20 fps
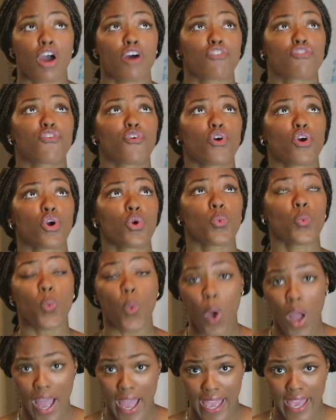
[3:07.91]
For
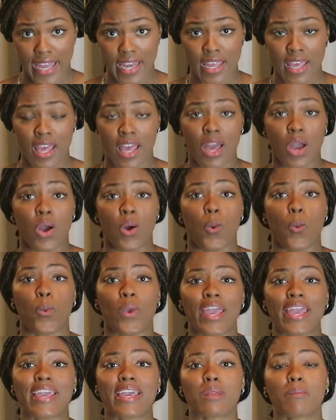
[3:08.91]
one,
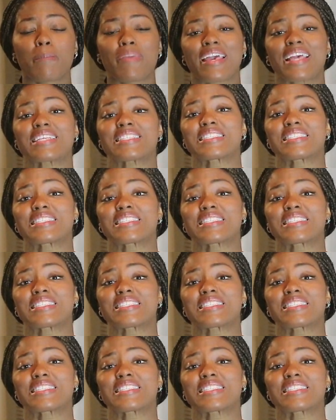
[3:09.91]
we can be